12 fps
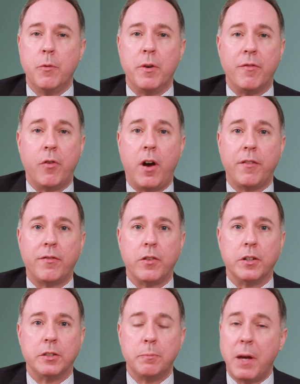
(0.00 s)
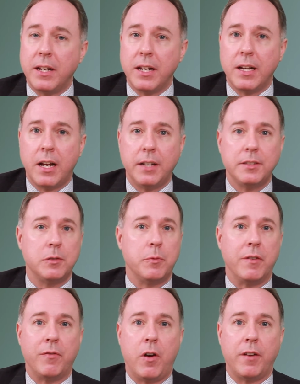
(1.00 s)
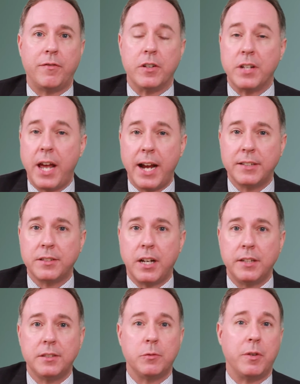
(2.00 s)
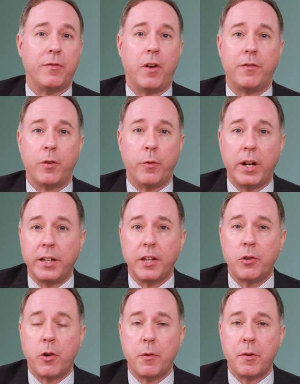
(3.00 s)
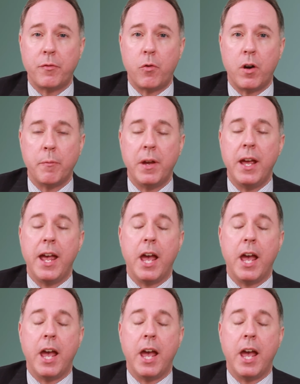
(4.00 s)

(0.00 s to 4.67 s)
We fought for spending cuts, we fought for tax cuts, we fought for regulatory reform,